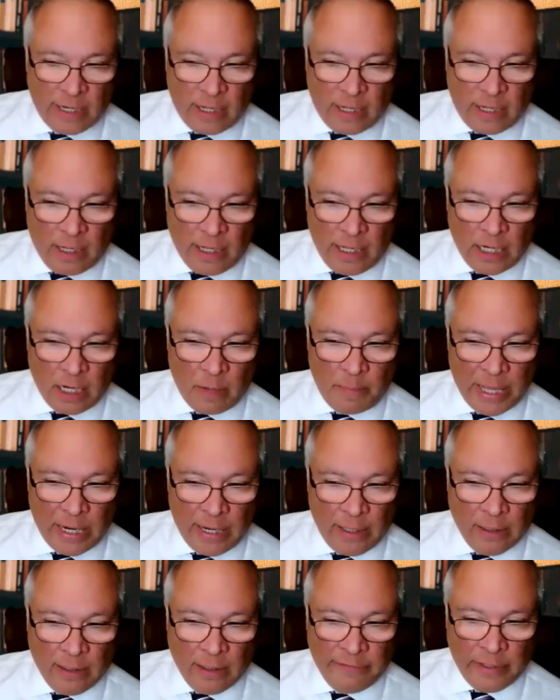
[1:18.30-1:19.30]
an
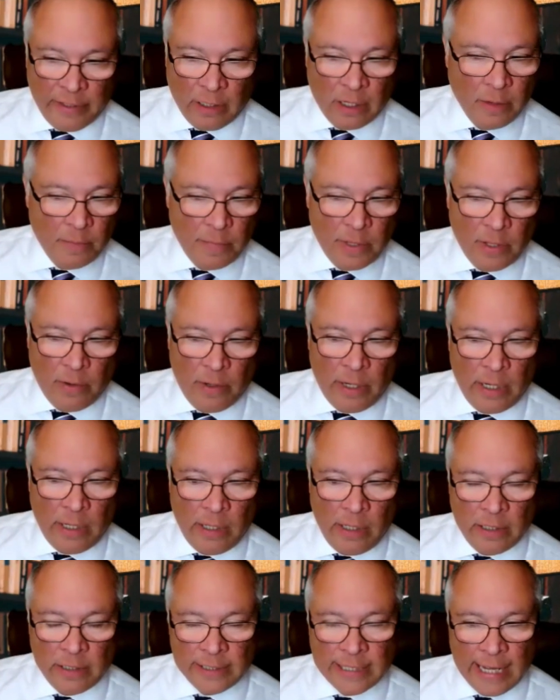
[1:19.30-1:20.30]
independent living community
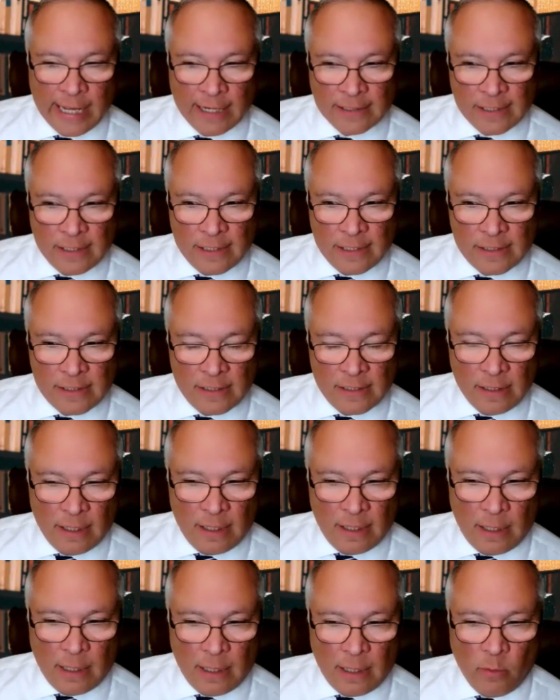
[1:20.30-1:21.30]
in Texas,
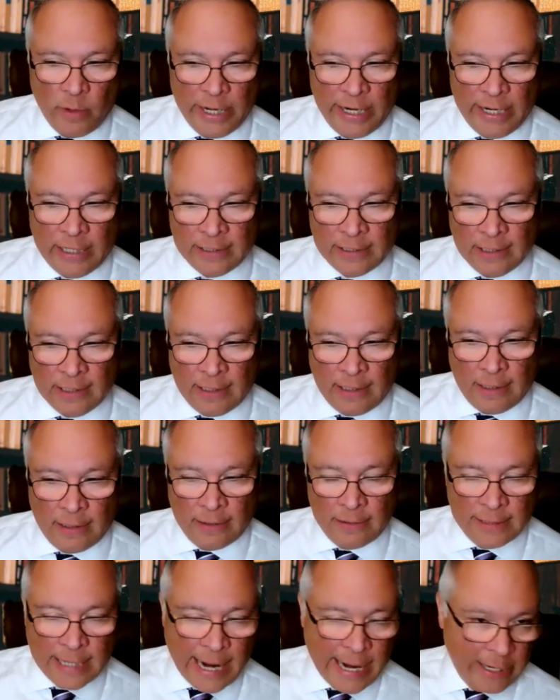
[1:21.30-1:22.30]
uh, went
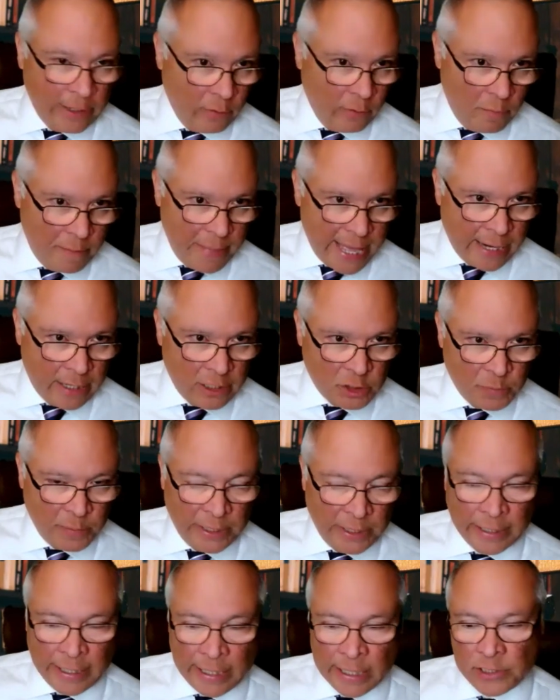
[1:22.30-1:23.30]
into dining room
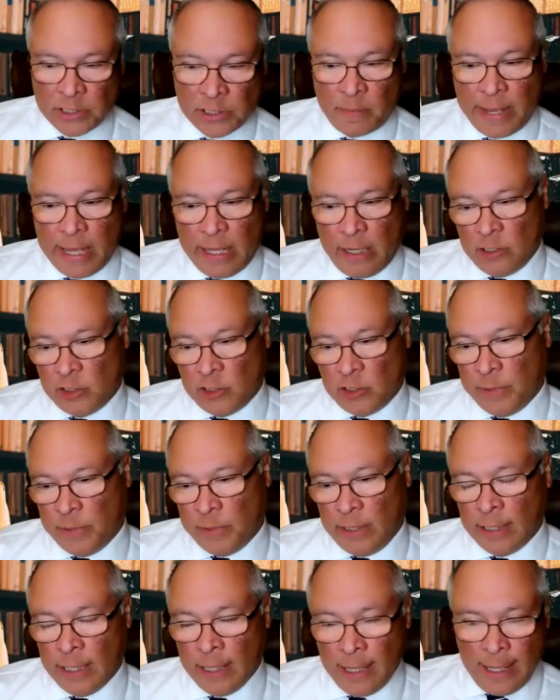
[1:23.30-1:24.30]
management, kitchen
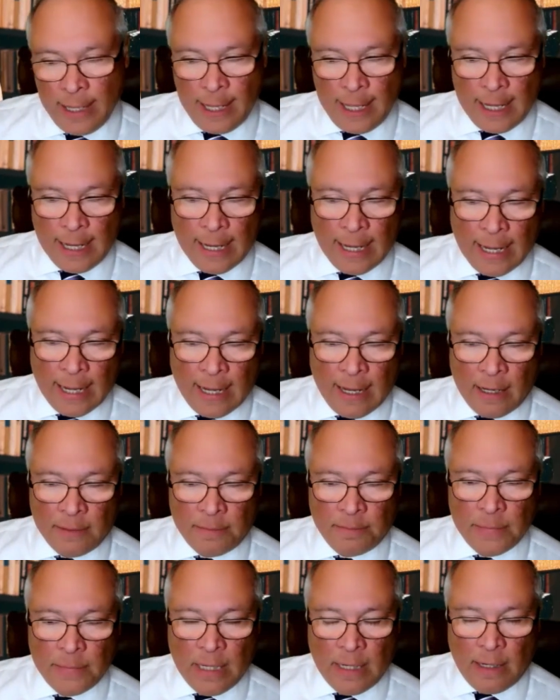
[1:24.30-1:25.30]
management, uh,
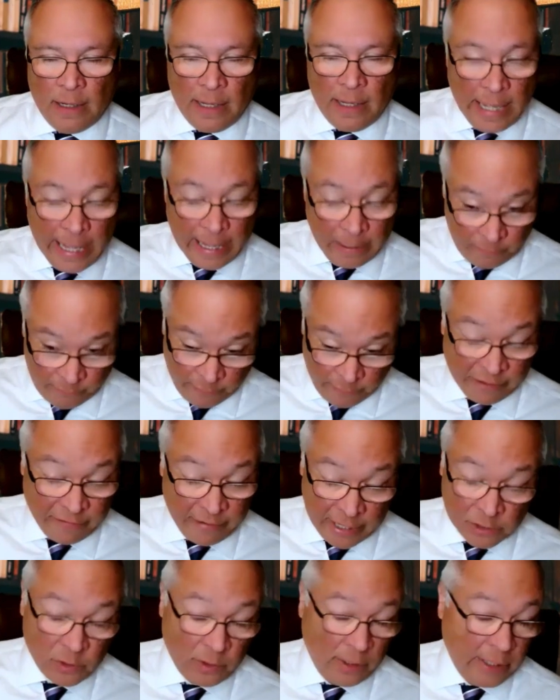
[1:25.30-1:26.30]
uh,
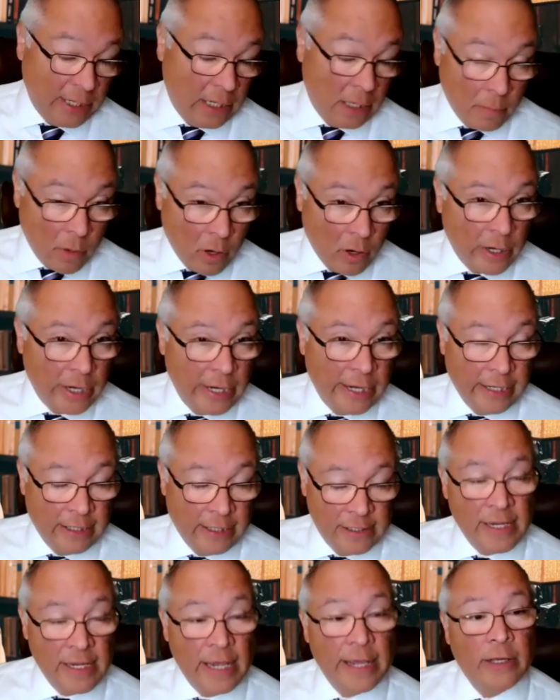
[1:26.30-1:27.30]
eventually into marketing and
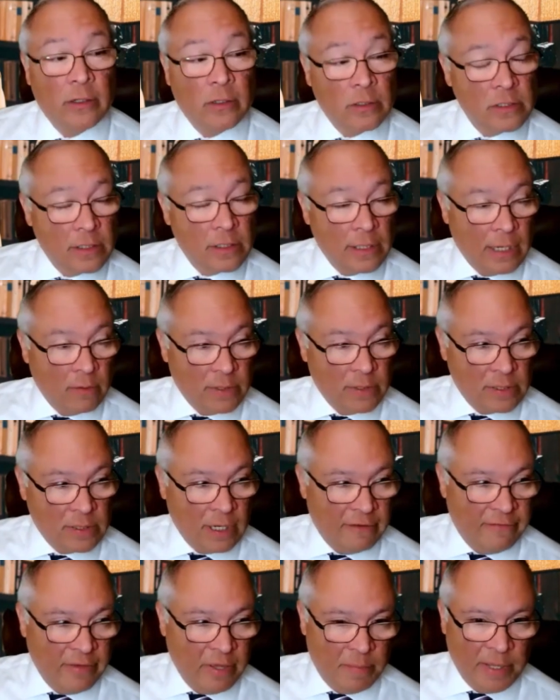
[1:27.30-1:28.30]
sales. I was a
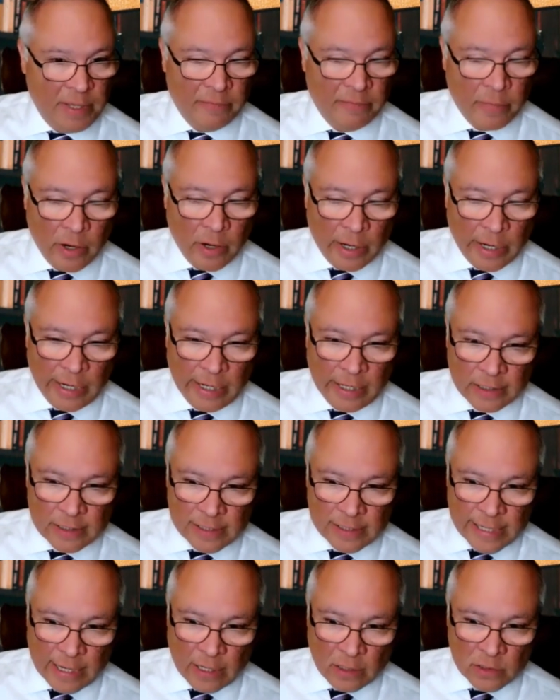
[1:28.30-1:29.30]
VP of marketing and
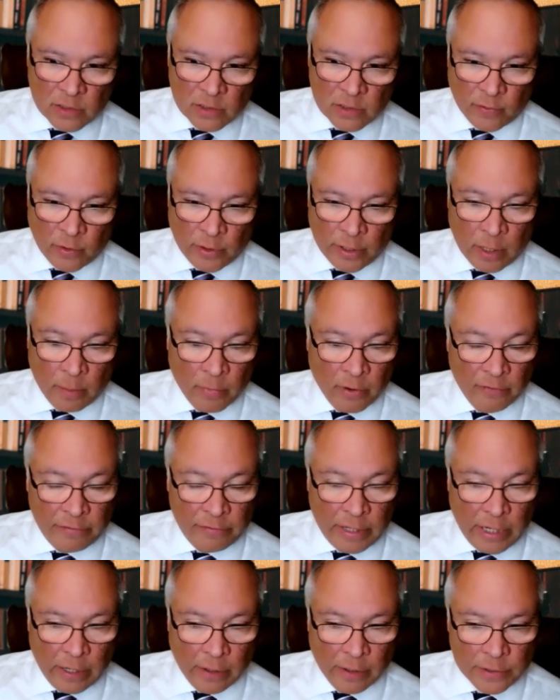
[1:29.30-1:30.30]
sales for a number of
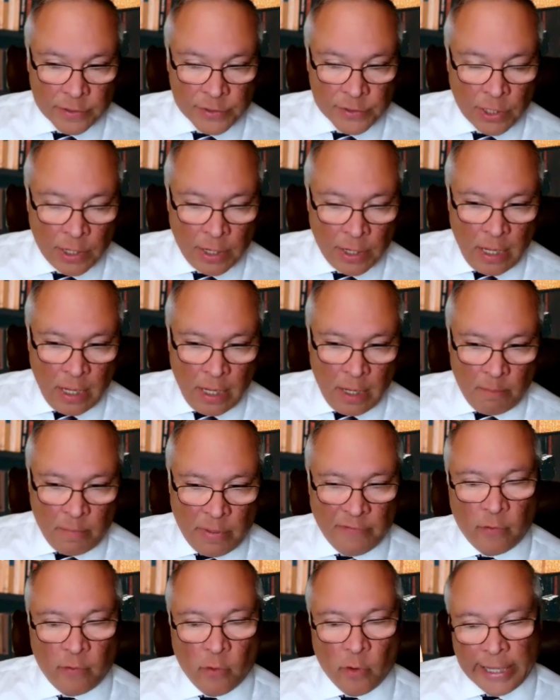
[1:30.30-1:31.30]
years
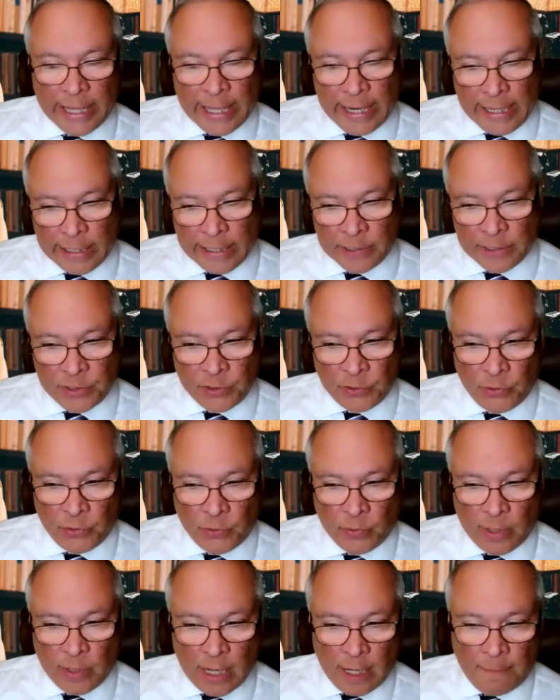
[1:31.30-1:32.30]
before getting
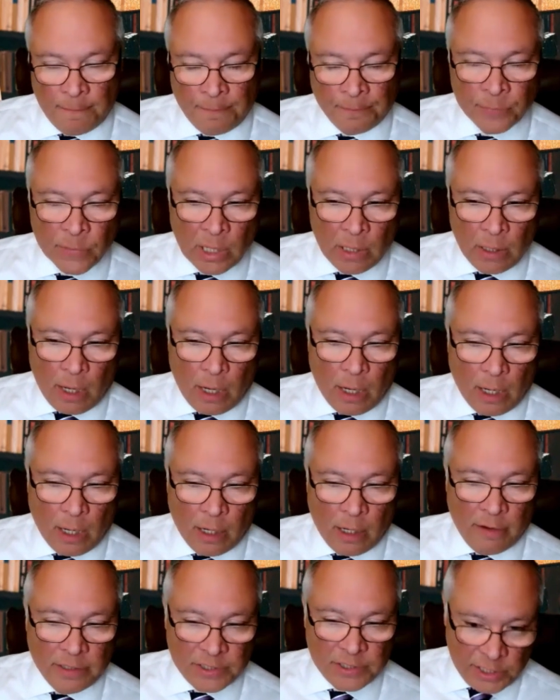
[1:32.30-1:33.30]
into um,
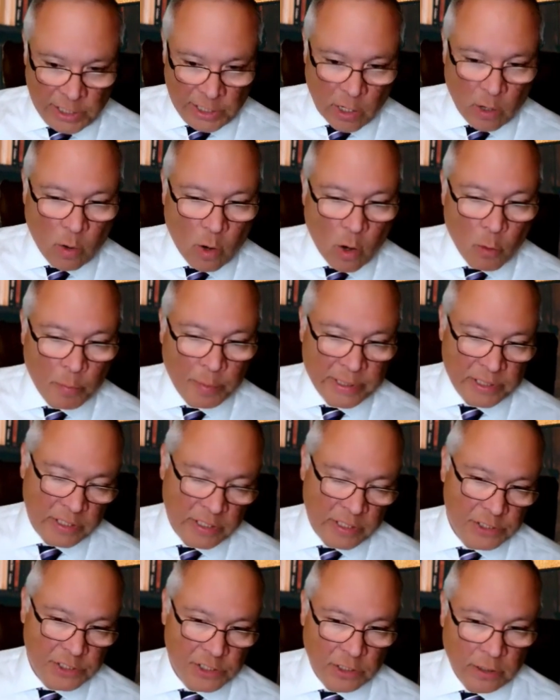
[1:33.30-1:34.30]
uh, COO
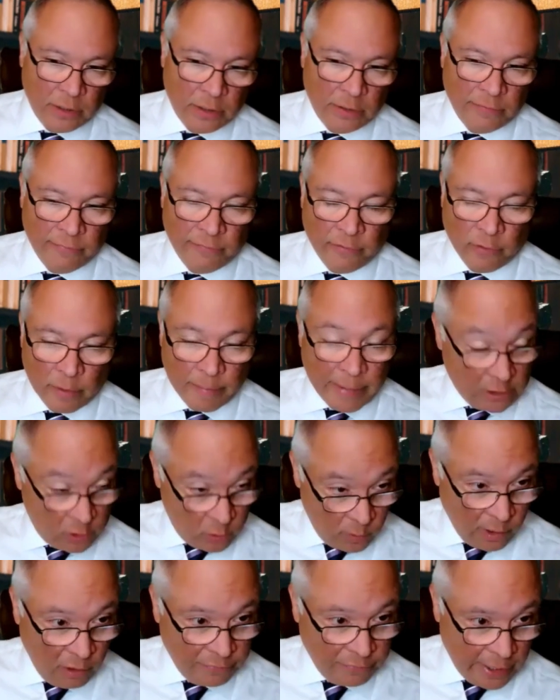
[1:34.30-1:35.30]
position for about
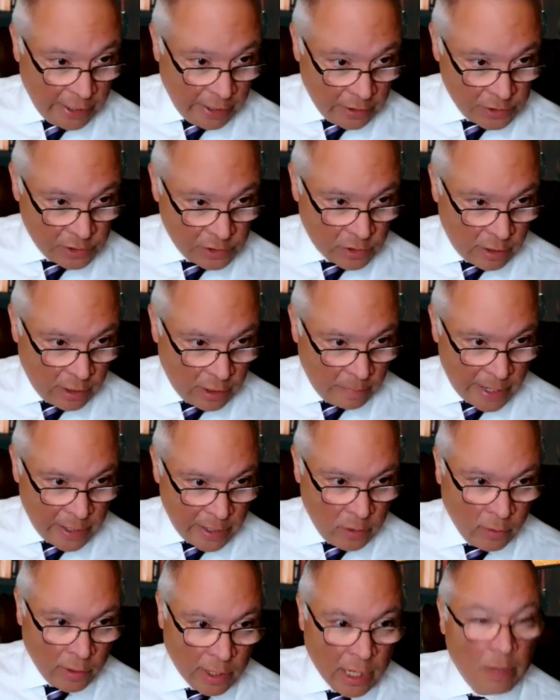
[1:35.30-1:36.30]
12 years, started my
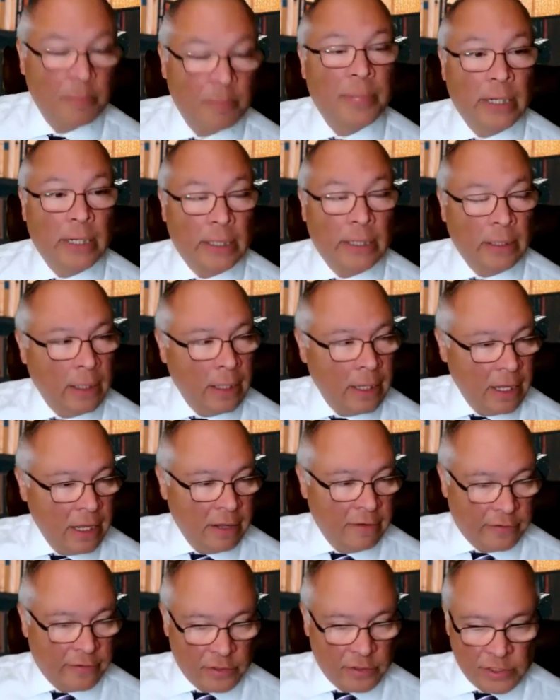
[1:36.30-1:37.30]
own company
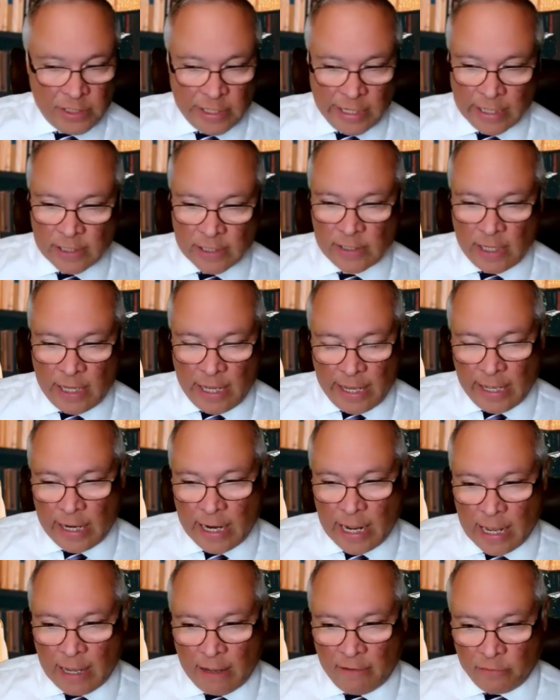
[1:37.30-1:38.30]
for six and
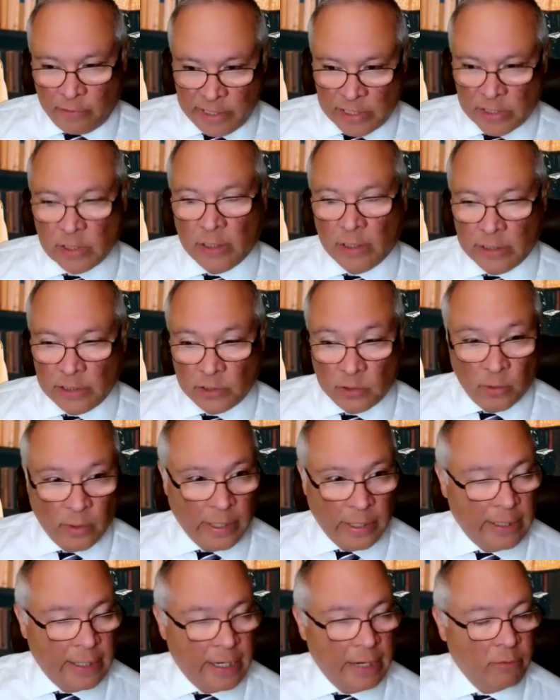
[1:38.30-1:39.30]
have recently
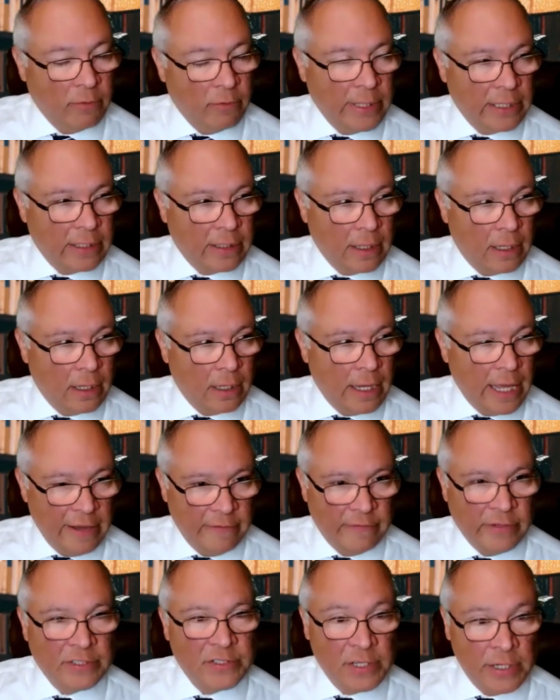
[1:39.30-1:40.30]
joined with
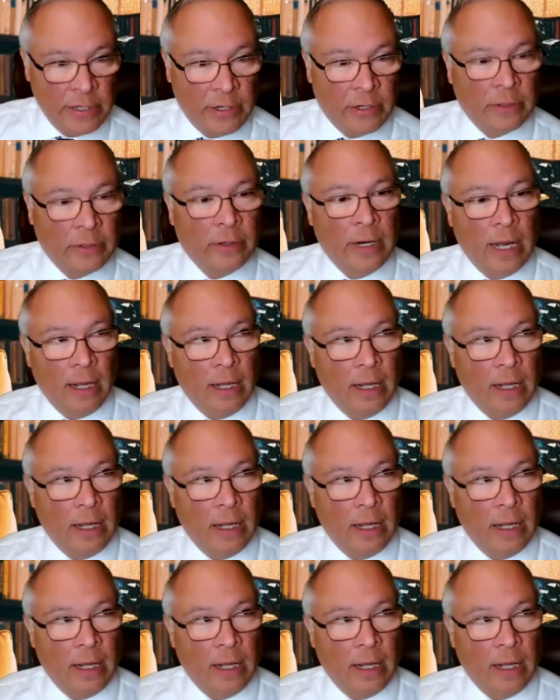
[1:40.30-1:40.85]
Haven Senior